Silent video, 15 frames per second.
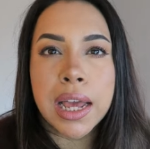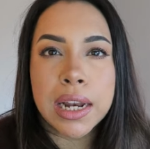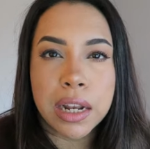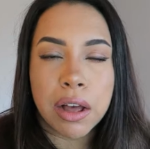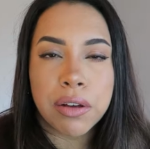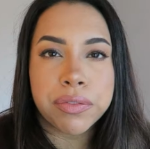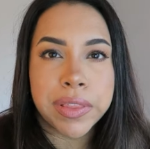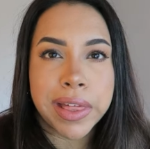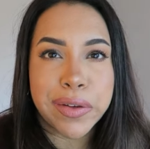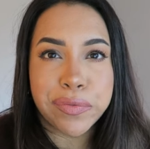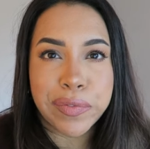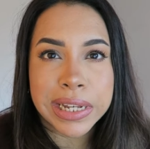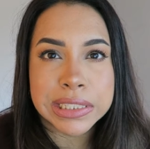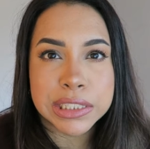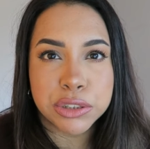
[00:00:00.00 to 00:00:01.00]
I love their
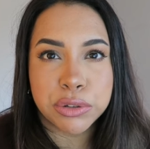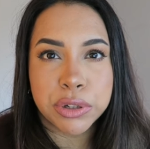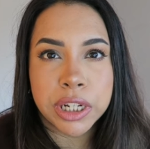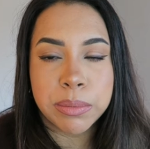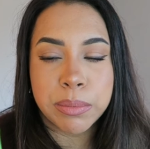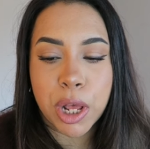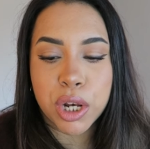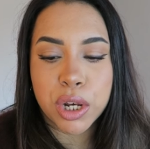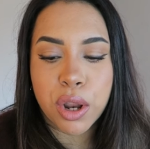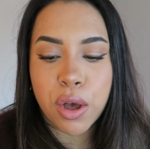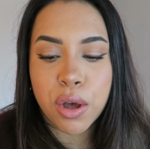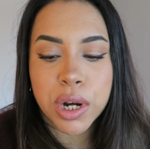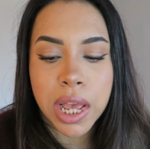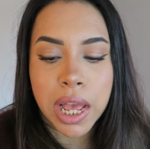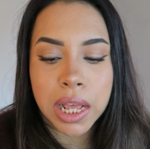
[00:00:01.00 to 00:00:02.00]
face cream a
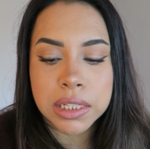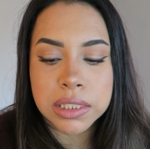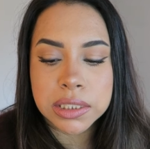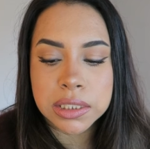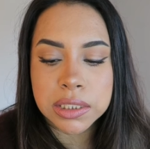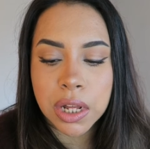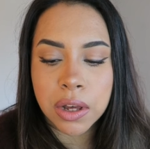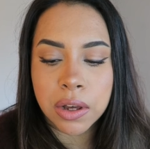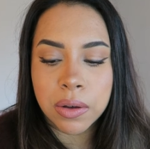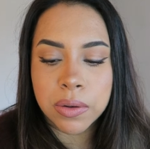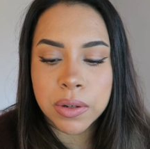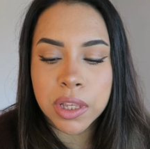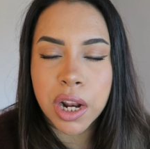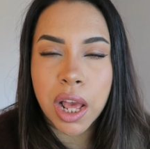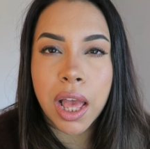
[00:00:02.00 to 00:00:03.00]
lot, and so
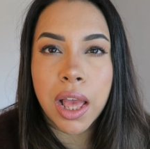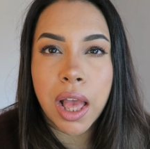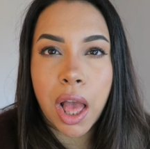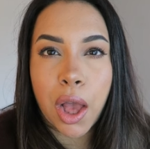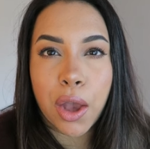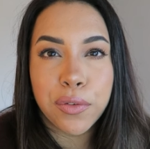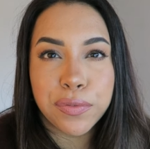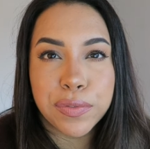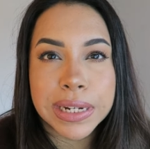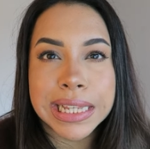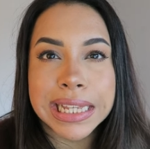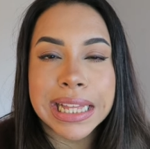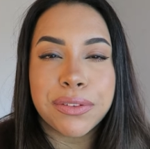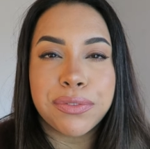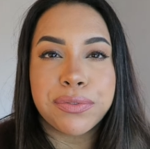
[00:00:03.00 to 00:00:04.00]
you know,
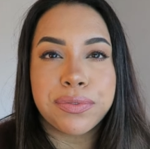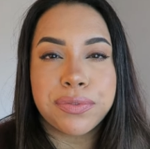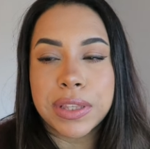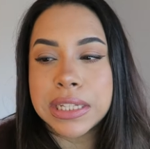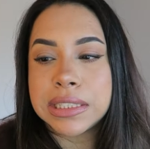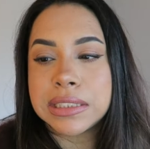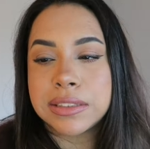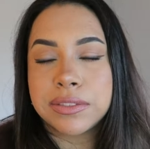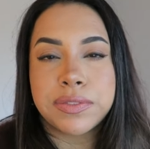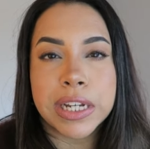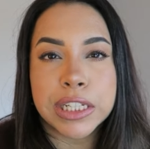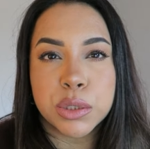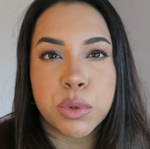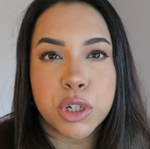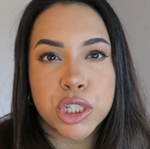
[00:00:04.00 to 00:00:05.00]
hopefully if this
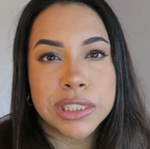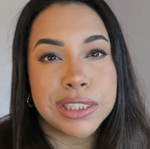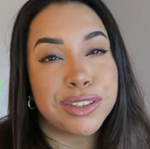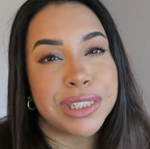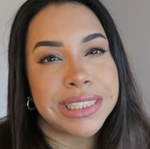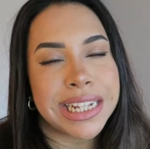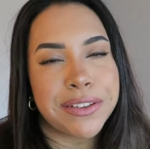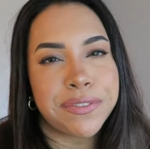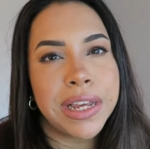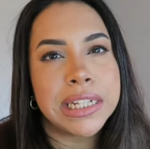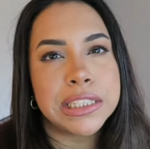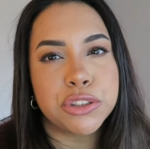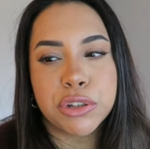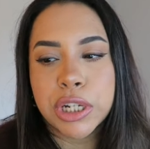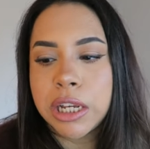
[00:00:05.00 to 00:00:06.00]
face wash is as good as their
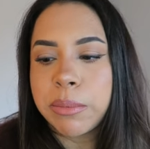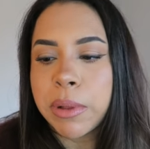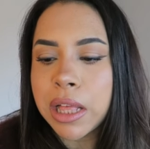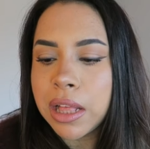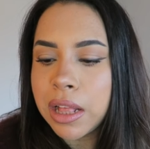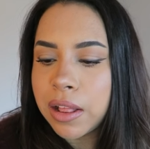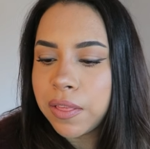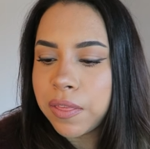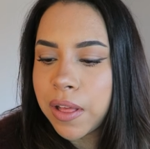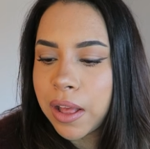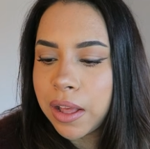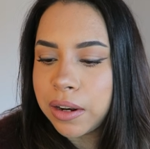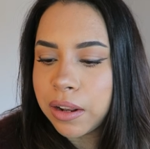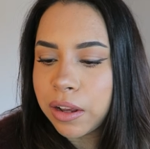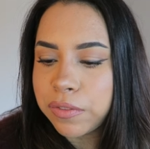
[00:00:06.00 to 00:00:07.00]
face cream,
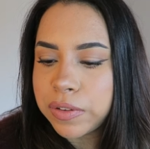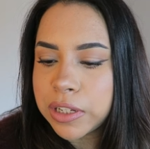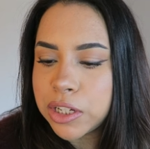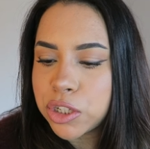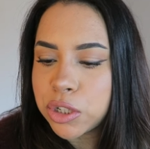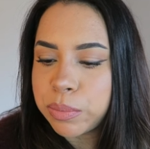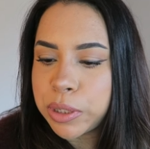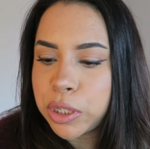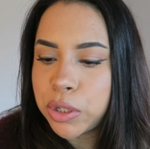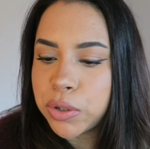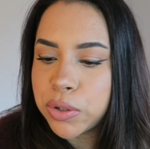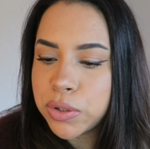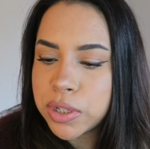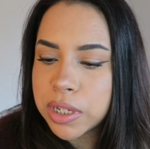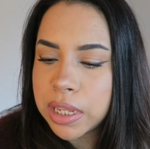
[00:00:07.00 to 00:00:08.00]
then hopefully it should be
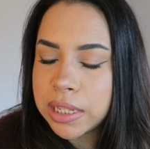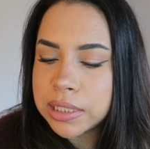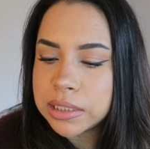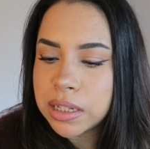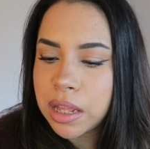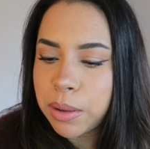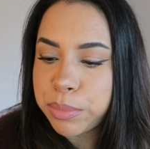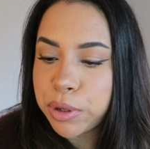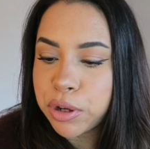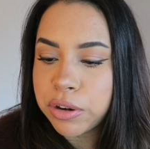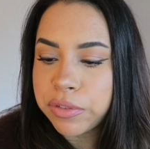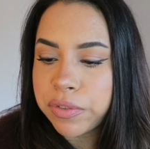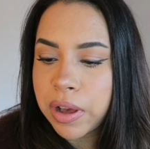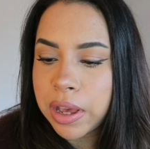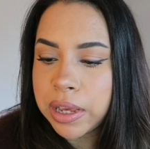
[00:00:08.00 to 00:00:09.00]
good. It's a
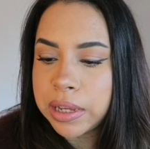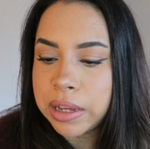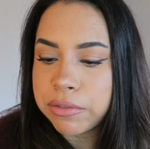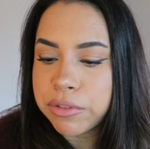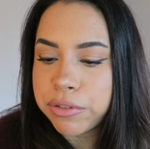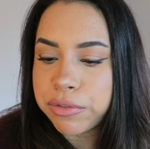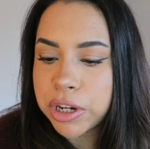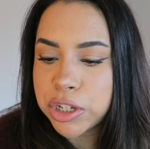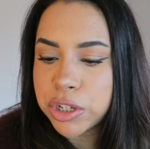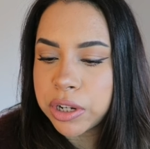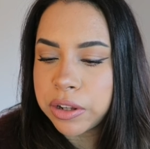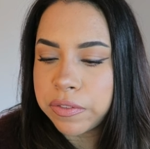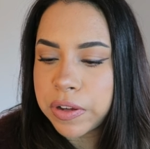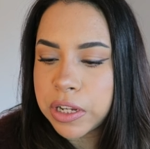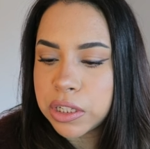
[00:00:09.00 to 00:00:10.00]
purifying and
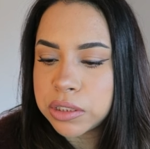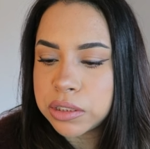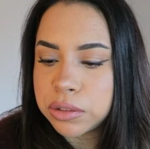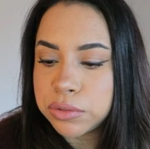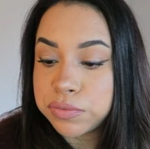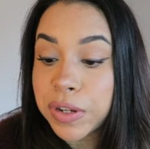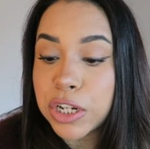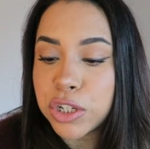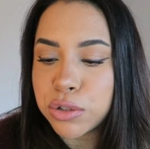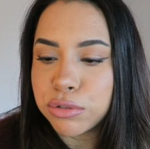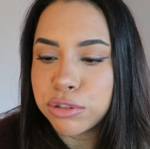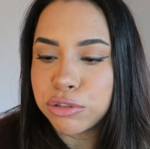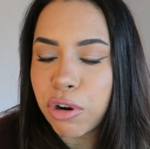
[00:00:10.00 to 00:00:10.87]
refreshing facial